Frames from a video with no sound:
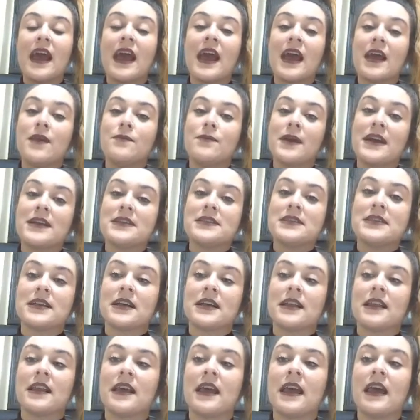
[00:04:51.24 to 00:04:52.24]
And
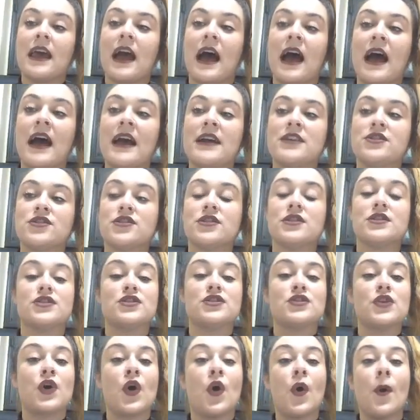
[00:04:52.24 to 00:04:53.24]
basically, I
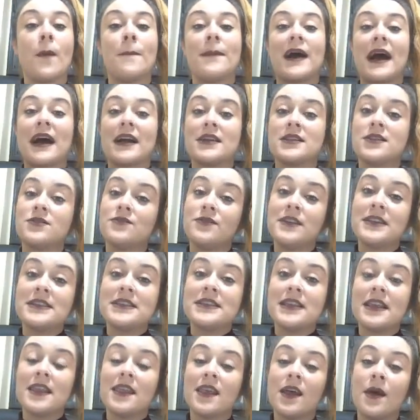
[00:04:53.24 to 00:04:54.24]
just go back to
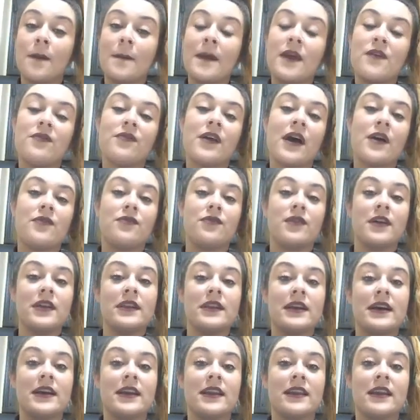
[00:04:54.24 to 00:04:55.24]
visit them if I
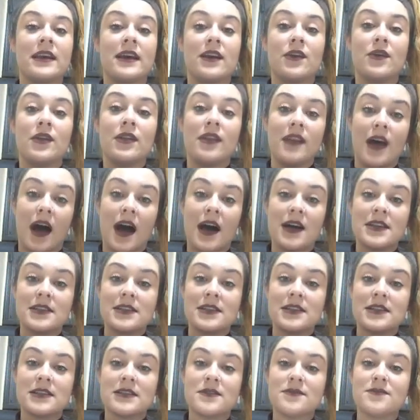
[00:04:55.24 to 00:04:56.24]
feel a little
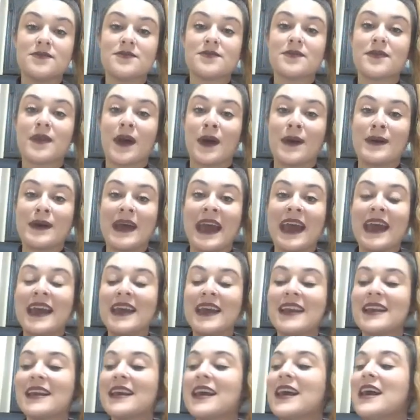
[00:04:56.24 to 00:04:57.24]
lost. All
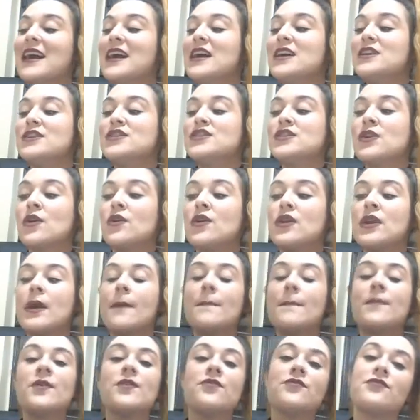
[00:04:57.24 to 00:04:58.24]
right? So
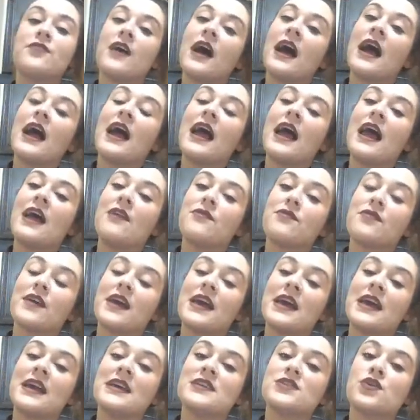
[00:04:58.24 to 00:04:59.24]
number 5
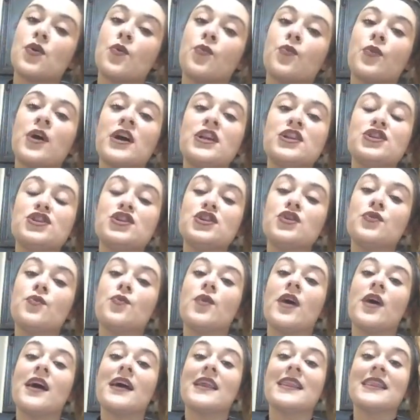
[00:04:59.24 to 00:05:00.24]
is, what do you
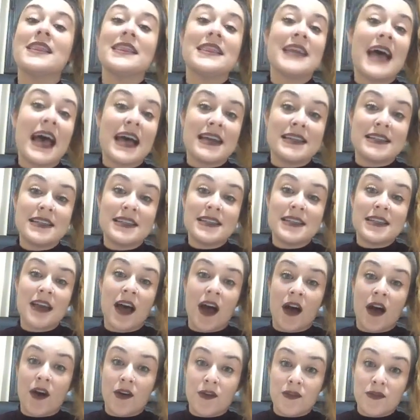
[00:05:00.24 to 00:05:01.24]
want less
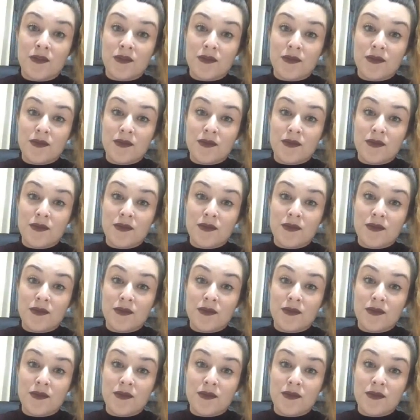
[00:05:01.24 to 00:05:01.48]
of?